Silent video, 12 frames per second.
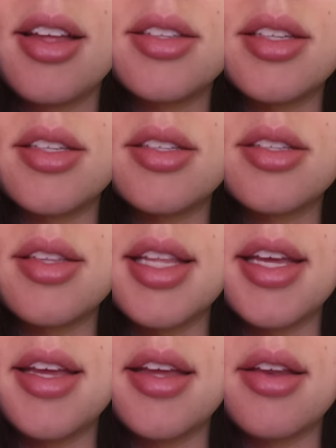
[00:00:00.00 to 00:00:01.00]
This is
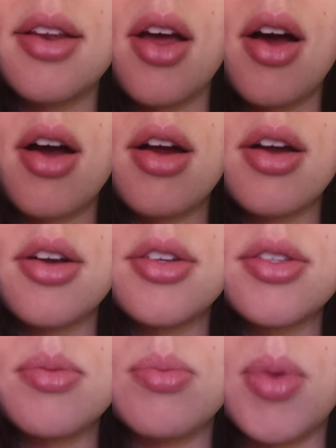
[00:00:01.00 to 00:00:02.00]
the
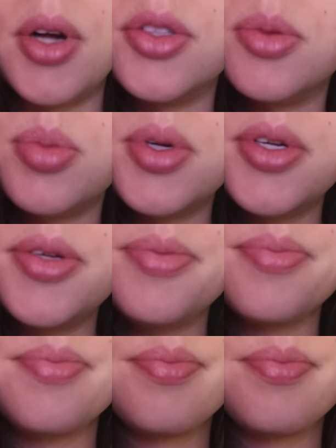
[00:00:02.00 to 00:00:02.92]
NARS Multiple